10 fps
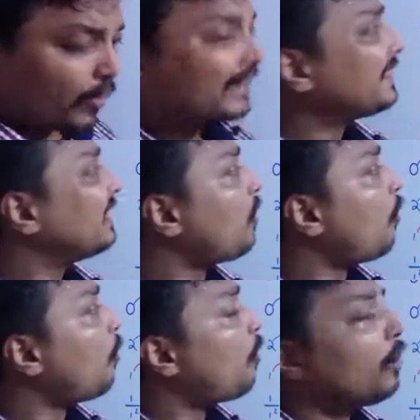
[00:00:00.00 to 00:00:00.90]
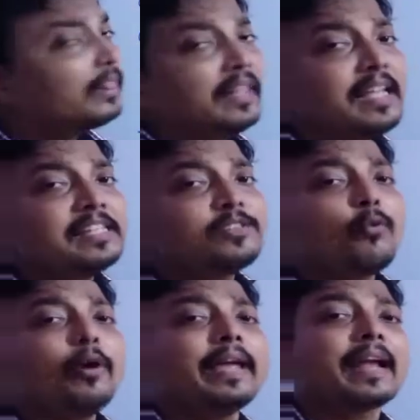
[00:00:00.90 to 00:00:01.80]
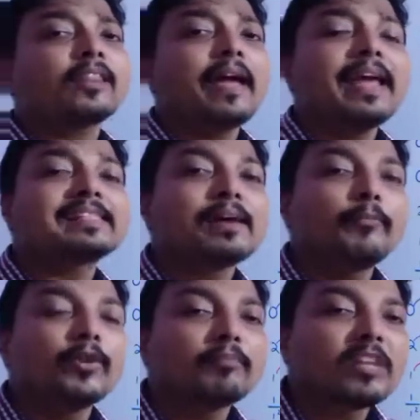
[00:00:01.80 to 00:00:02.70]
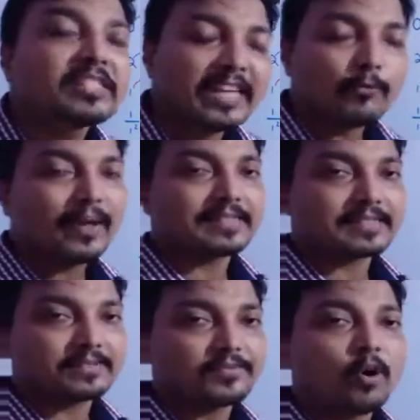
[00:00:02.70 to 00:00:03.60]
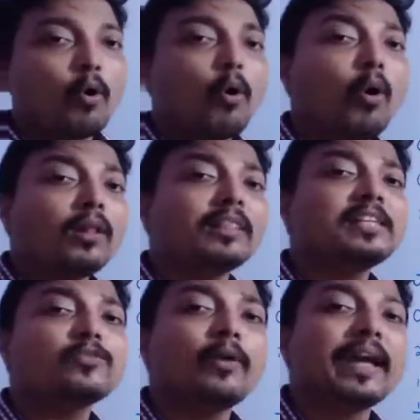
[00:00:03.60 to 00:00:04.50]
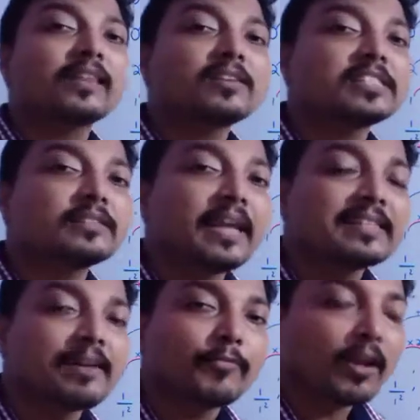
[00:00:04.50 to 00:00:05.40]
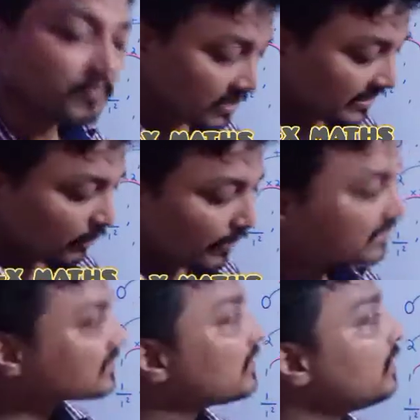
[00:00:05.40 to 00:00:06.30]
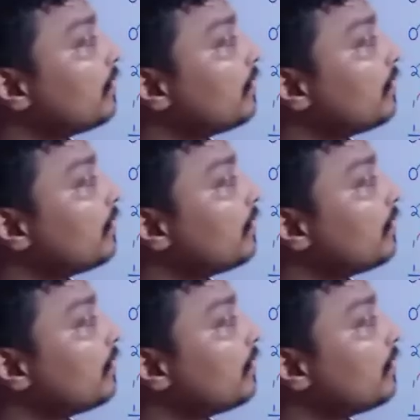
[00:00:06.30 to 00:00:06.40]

one thing, all these were the example of the sequence. All these were the example of the sequence.